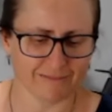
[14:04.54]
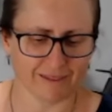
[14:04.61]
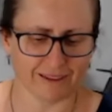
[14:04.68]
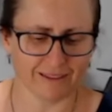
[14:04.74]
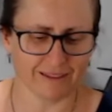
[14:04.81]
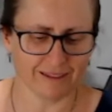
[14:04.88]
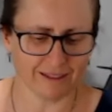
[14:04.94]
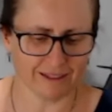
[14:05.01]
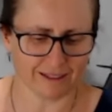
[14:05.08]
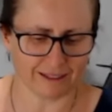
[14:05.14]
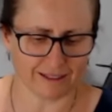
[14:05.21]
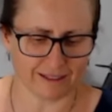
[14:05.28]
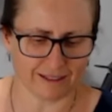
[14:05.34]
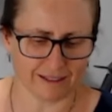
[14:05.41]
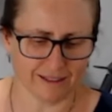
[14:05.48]
And
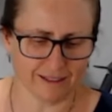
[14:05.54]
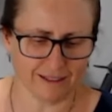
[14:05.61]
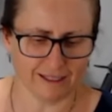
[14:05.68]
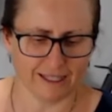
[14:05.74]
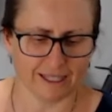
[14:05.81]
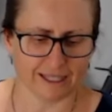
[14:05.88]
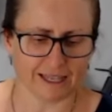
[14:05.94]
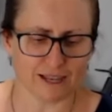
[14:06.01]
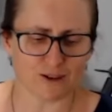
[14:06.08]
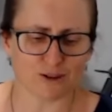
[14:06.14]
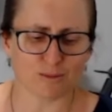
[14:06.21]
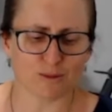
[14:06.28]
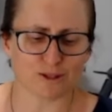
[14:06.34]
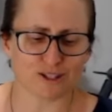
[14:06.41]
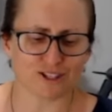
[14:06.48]
then, now you could
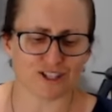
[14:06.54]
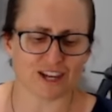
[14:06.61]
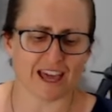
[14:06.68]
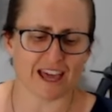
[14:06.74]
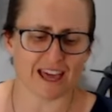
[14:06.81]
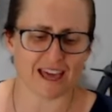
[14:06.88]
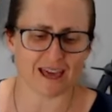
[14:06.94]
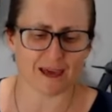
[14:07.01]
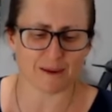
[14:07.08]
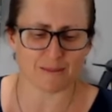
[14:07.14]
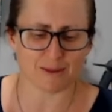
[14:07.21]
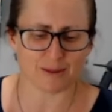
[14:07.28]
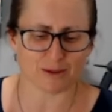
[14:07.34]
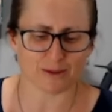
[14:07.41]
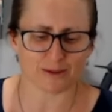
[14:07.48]
put jam
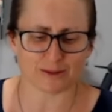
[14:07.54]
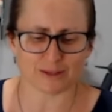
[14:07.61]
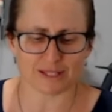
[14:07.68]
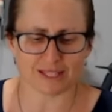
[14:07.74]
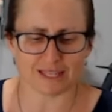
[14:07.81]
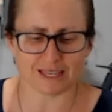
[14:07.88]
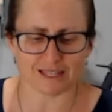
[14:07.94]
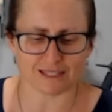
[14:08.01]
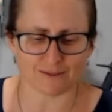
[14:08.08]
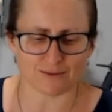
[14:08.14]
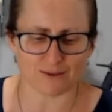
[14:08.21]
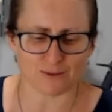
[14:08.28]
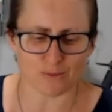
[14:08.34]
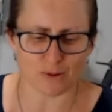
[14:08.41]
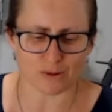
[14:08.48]
and those sorts of things if
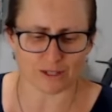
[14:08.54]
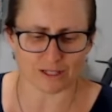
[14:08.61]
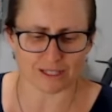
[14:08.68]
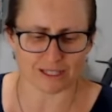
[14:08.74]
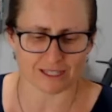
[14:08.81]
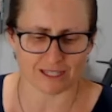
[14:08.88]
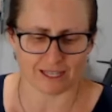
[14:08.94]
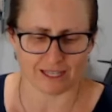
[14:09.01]
you want,